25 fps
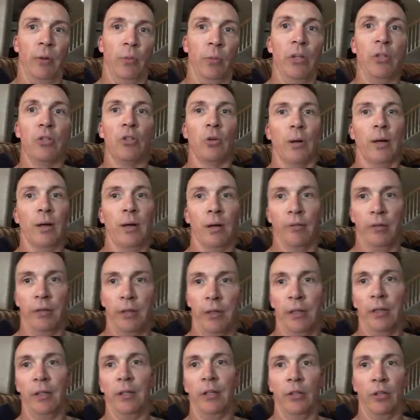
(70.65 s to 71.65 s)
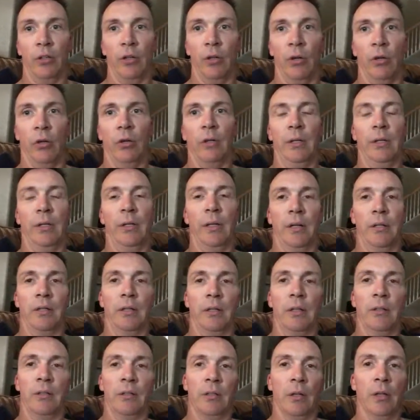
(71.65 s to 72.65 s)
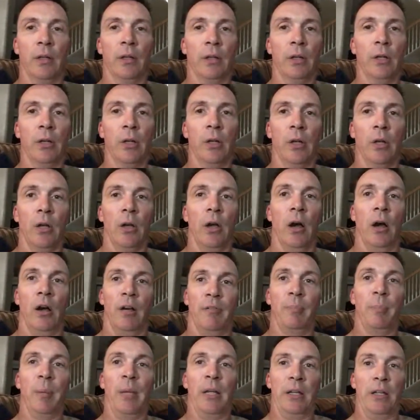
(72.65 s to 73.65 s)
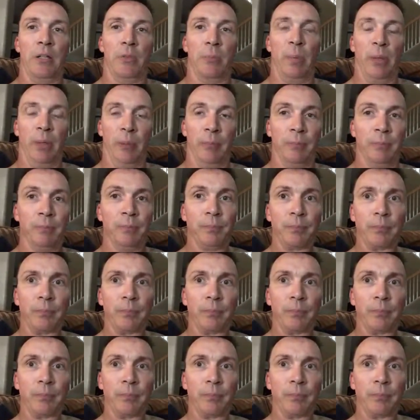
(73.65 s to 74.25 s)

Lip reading: And we train everything concurrently, not to get off base, but